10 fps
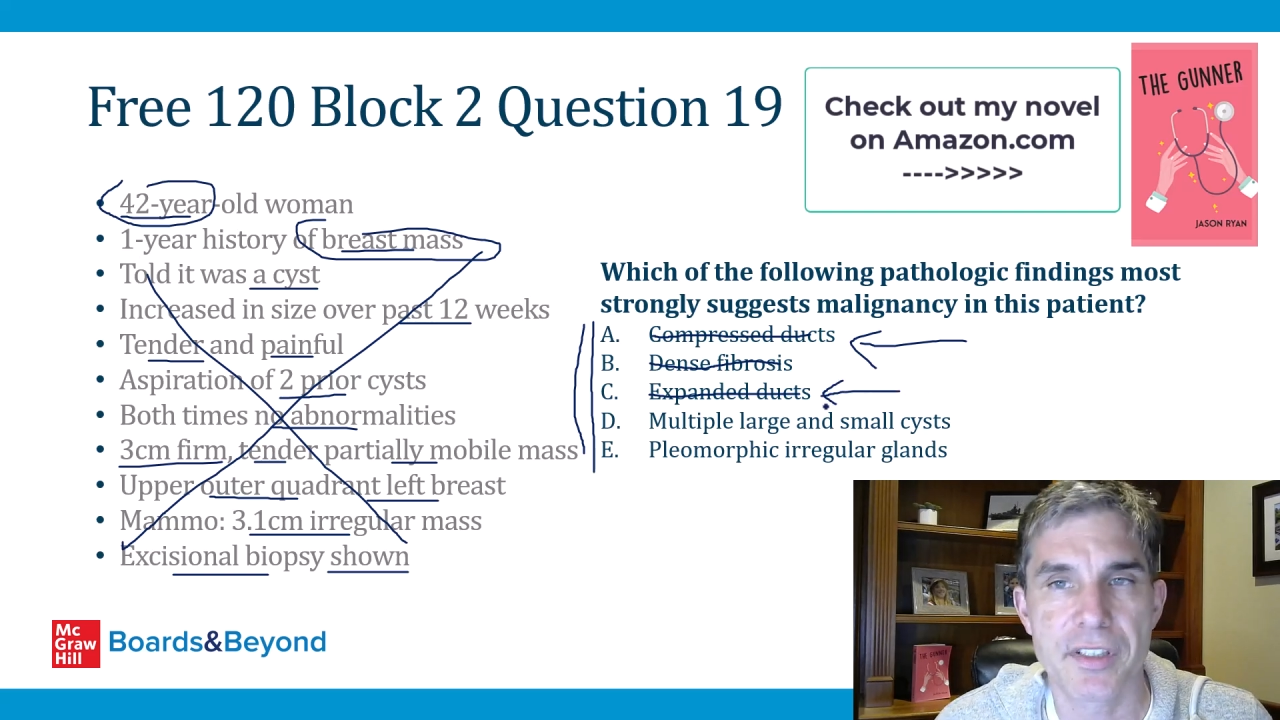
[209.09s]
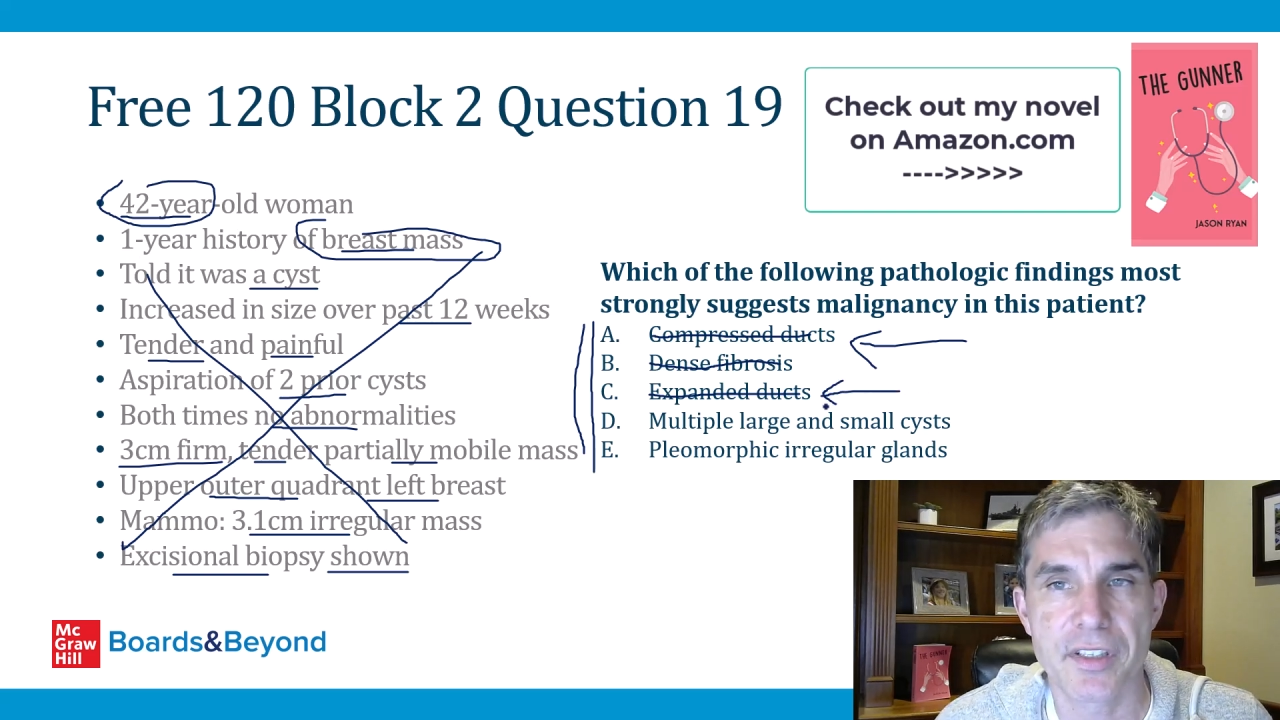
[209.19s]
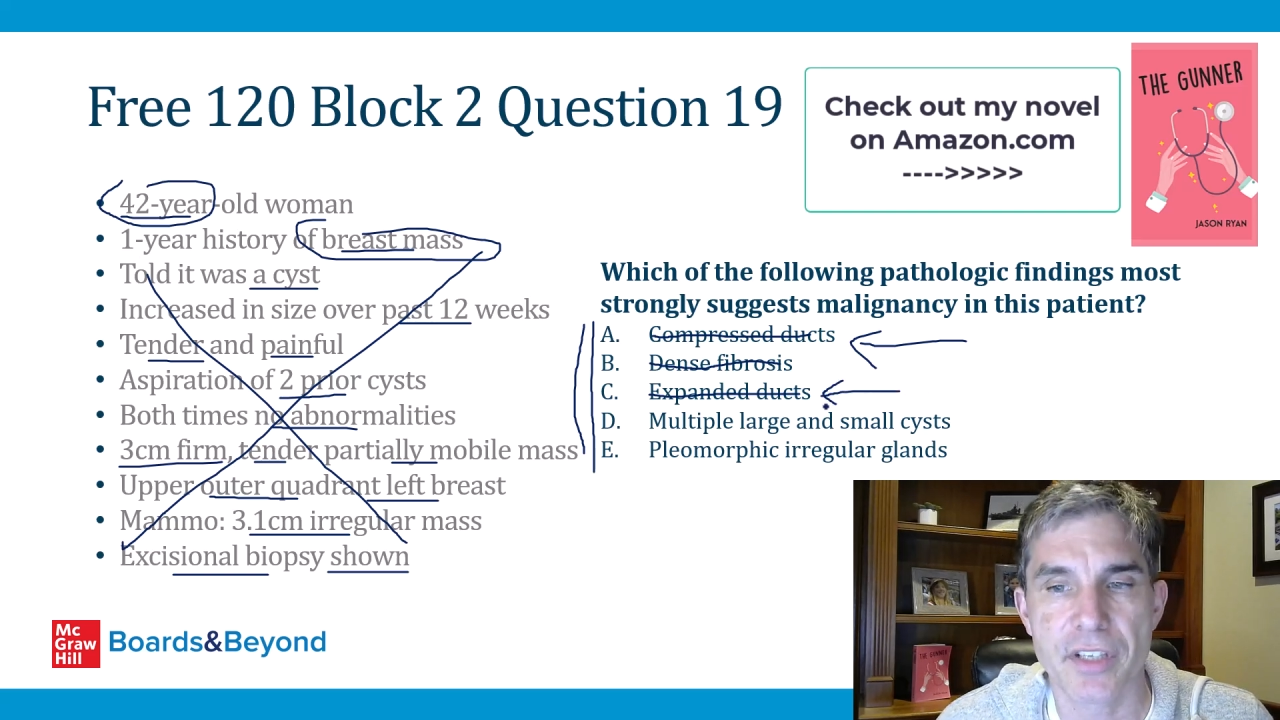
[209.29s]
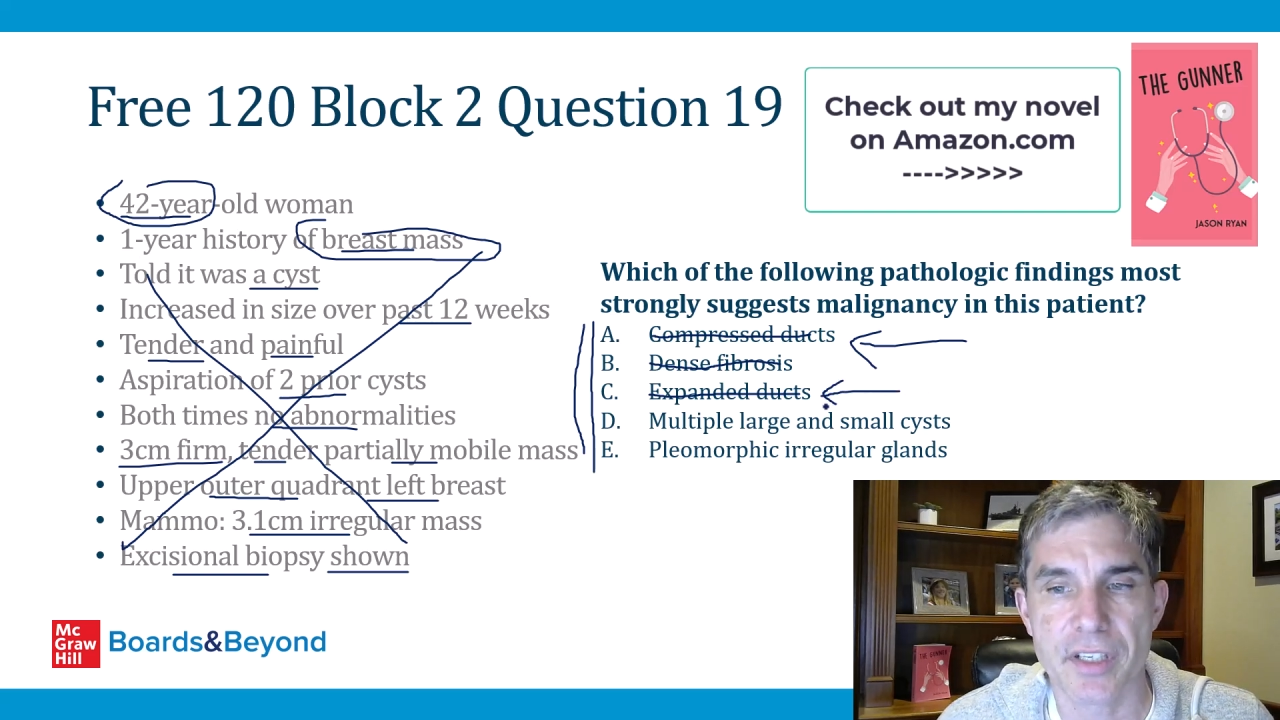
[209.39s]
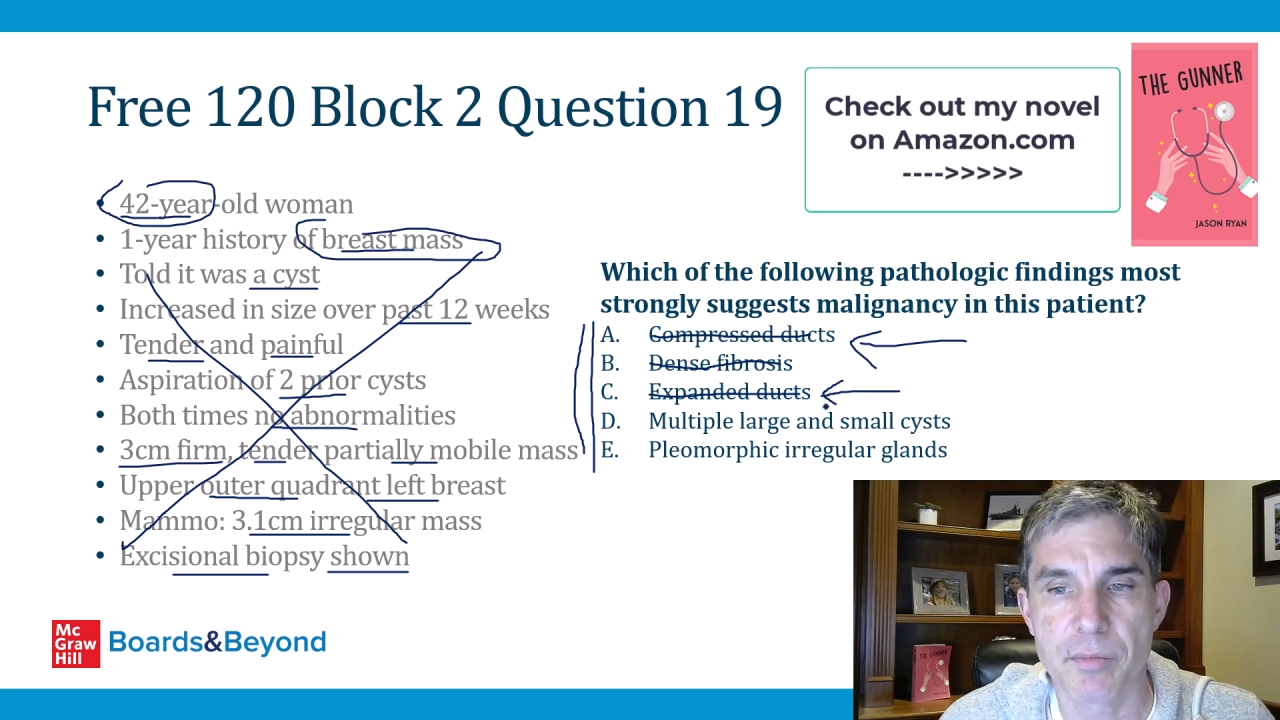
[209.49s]

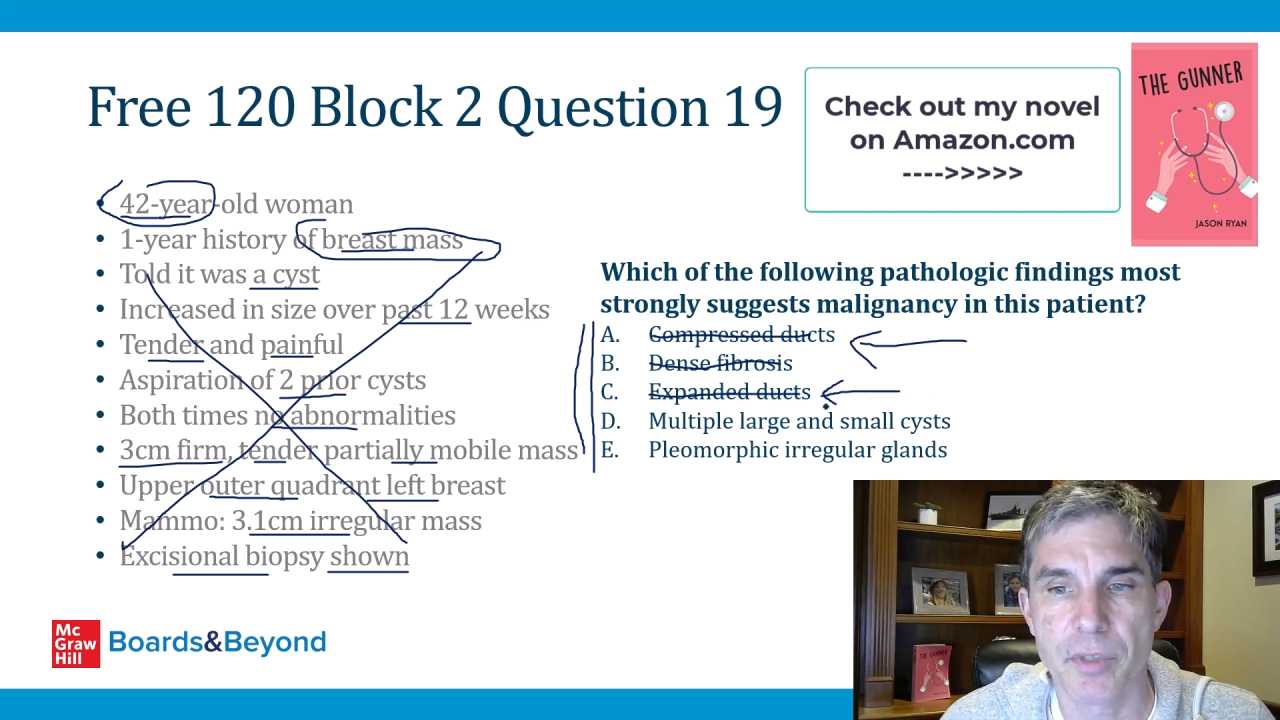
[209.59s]
suggest